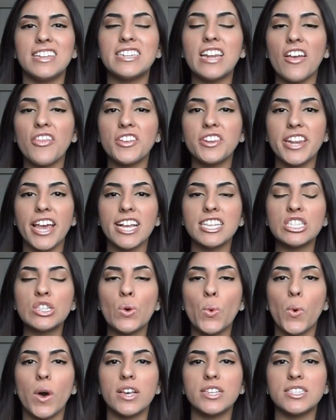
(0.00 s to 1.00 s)
Now the next
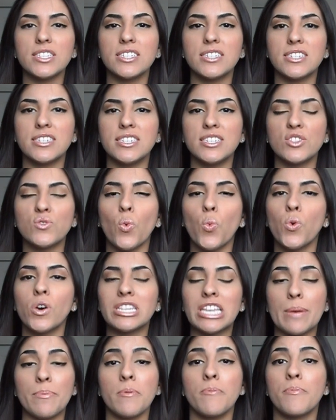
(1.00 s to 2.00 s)
question is,
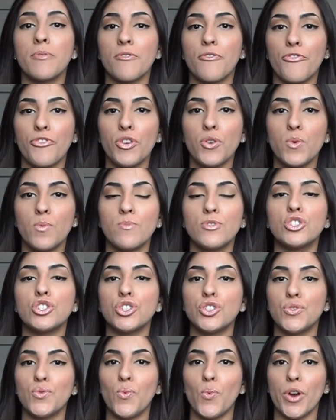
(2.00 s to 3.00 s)
what type of perfume
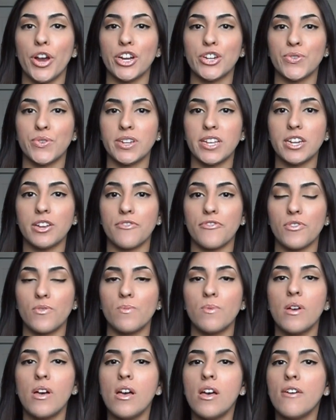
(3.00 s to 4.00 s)
should you wear to an interview?
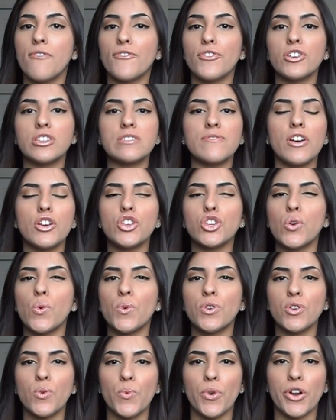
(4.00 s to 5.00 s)
First of all, you don't
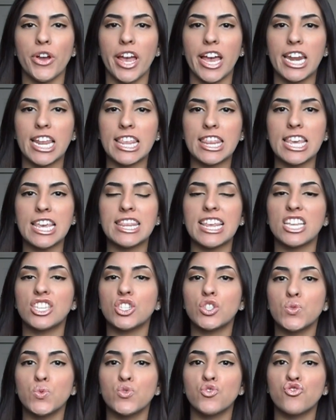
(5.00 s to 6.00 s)
want to wear anything
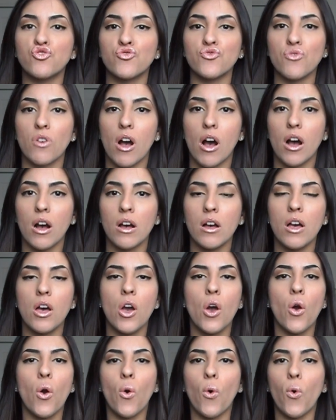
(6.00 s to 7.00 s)
that's too strong
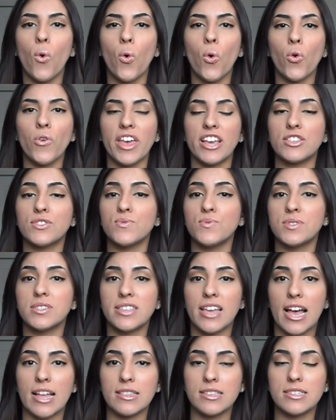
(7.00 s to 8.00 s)
or that's too
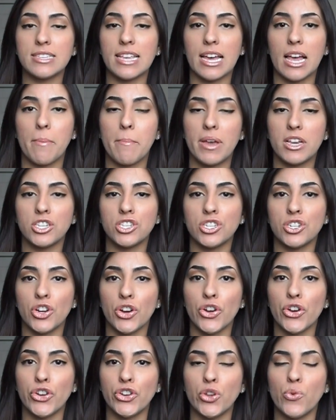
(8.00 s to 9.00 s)
scandalous, like I mentioned
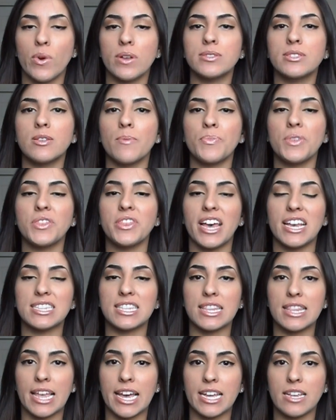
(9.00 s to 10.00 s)
earlier. You want something
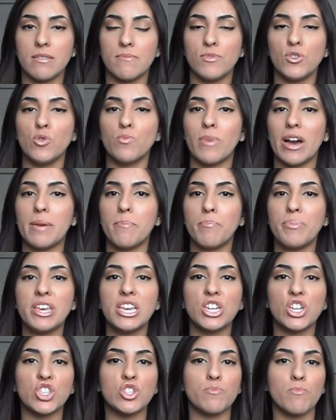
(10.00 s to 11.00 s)
that's light. You might be
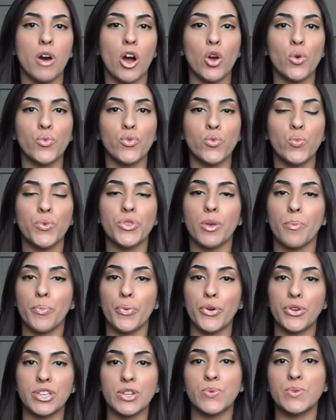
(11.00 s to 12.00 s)
in a small room with a
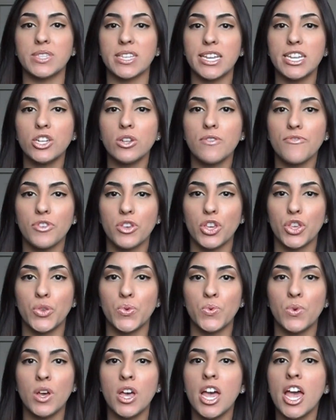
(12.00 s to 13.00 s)
person who's interviewing
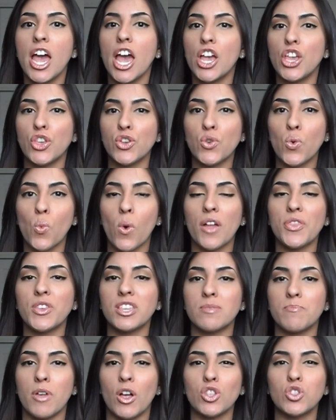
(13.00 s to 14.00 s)
you, and you don't want the
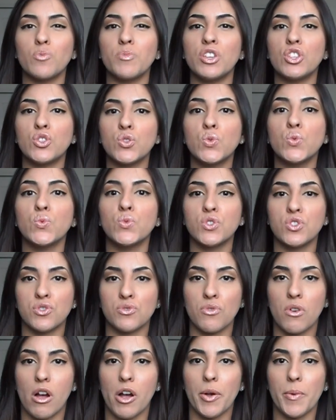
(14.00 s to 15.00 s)
smell to be too
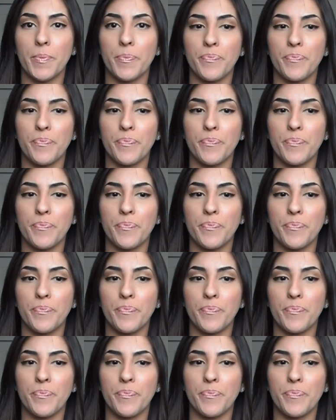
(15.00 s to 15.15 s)
strong.